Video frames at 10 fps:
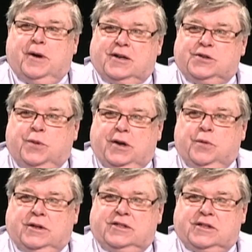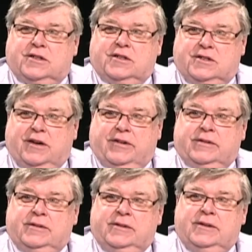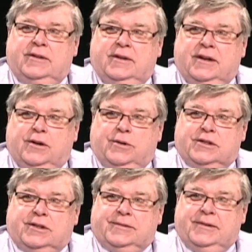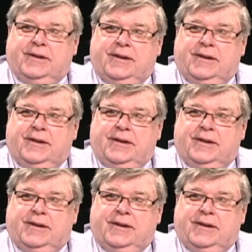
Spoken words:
Box 2167 in Lewiston.